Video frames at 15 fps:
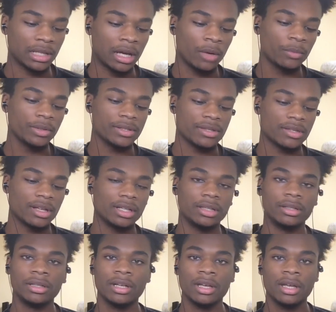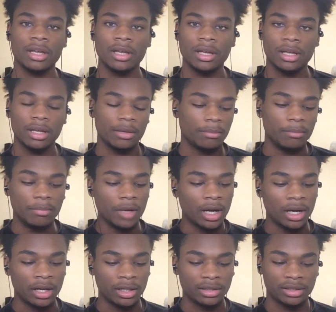I don't really study
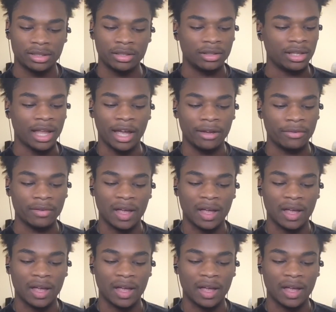uh their life.